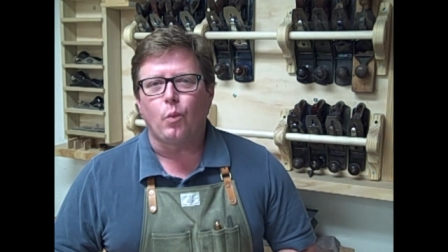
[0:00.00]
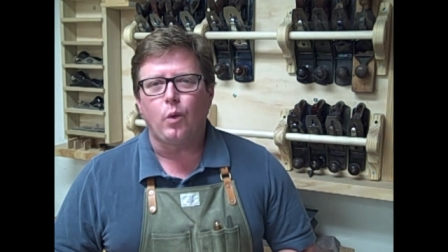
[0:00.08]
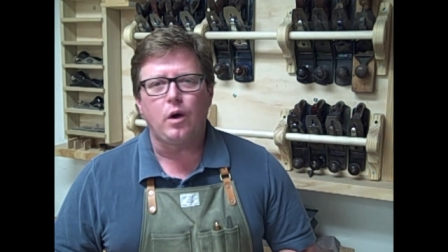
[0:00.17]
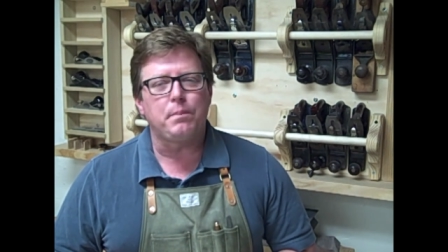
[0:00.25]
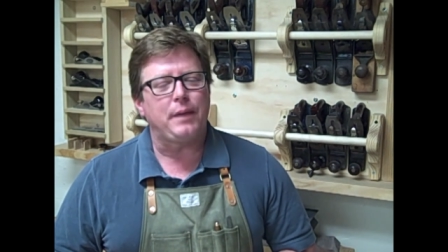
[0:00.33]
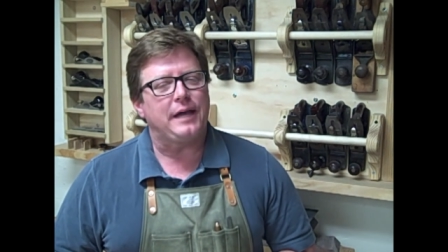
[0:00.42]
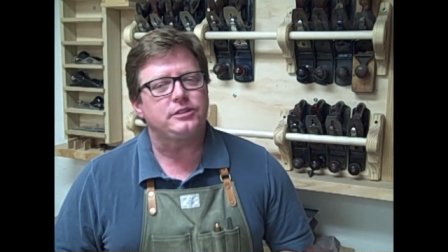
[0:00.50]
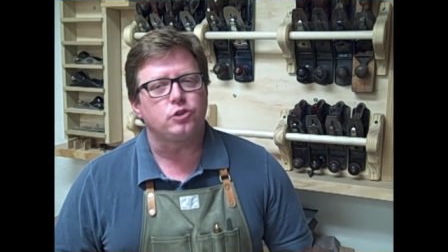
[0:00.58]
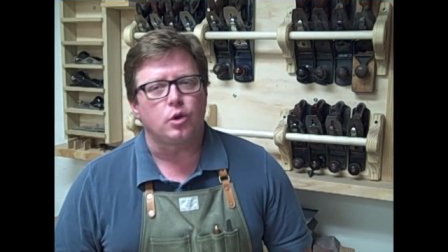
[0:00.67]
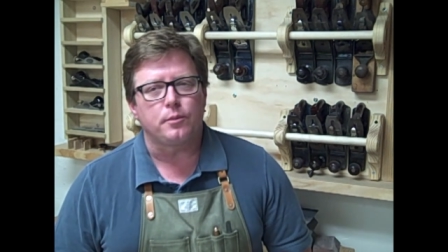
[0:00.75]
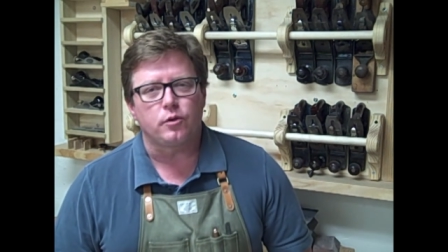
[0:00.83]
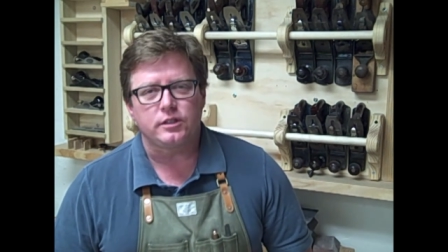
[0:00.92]
well past
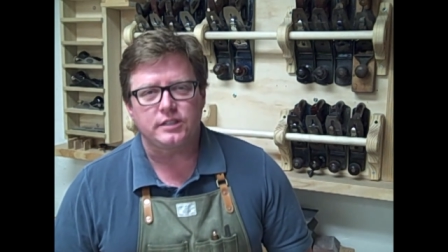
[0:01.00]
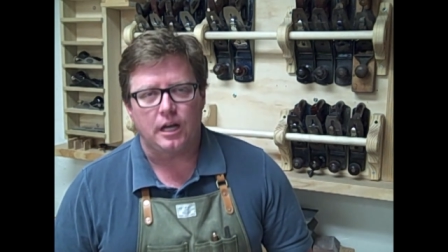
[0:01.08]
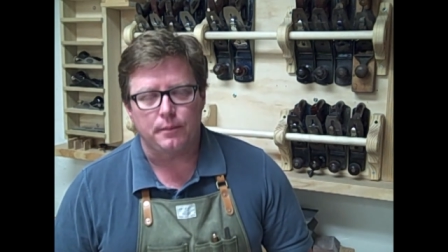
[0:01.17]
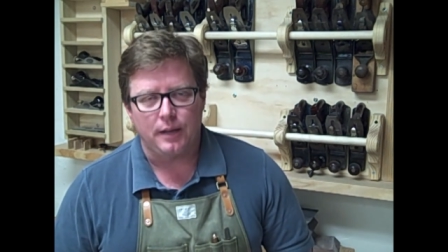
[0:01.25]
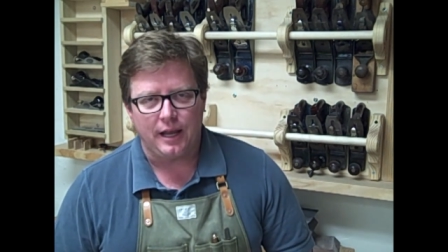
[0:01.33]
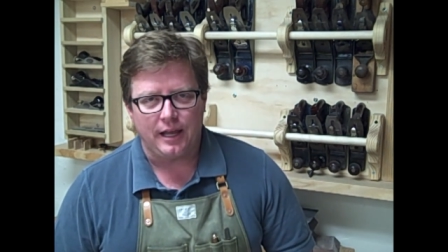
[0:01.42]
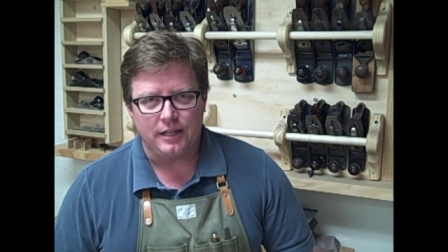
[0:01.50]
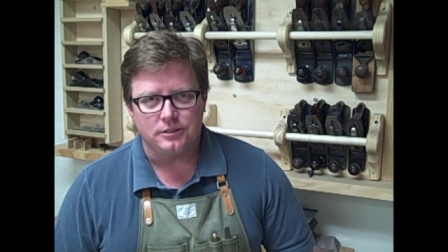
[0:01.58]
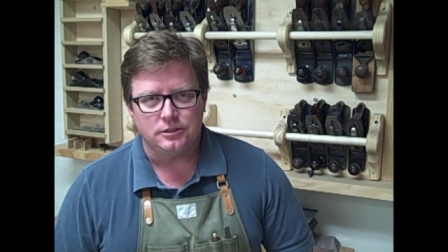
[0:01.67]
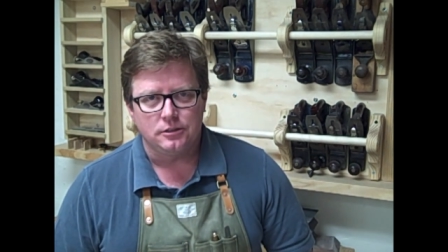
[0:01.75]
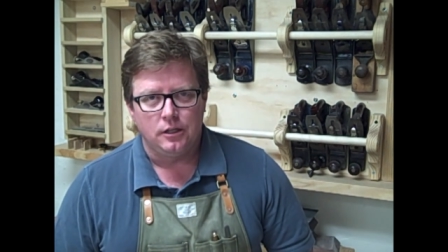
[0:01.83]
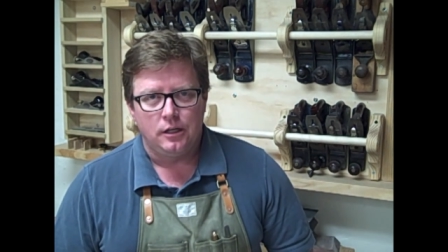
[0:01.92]
normal retirement age.